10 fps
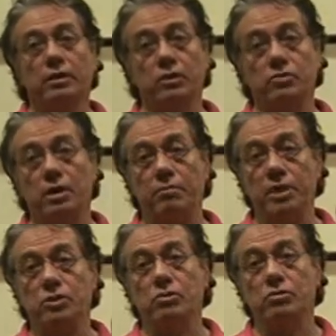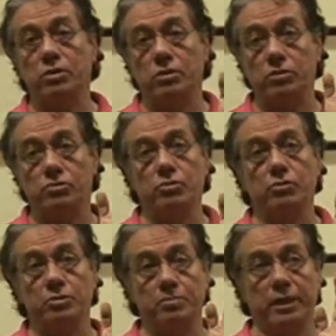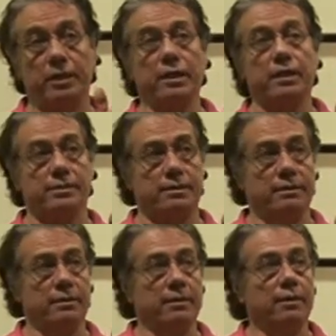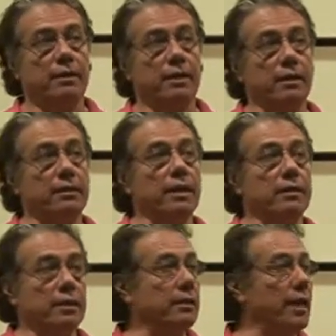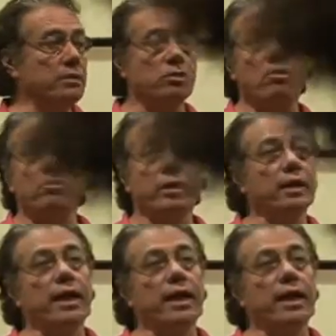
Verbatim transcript: They try to make sure that the truth is being hit. And that, then that's all we can